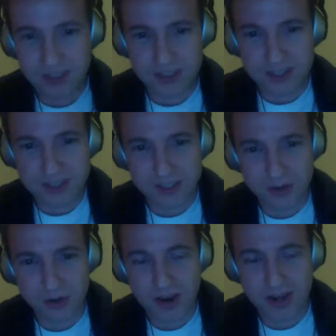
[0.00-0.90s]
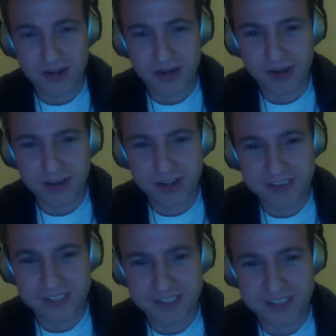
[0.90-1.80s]
so I don't know. It
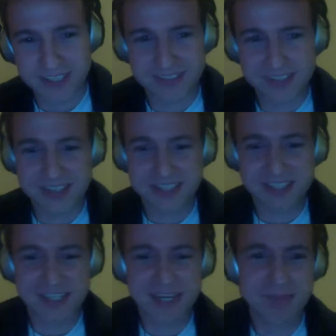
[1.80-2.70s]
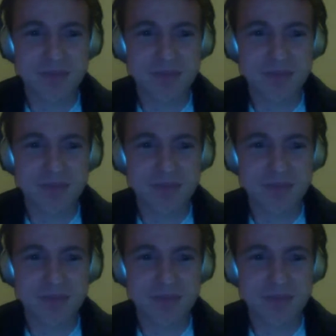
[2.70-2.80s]
seemed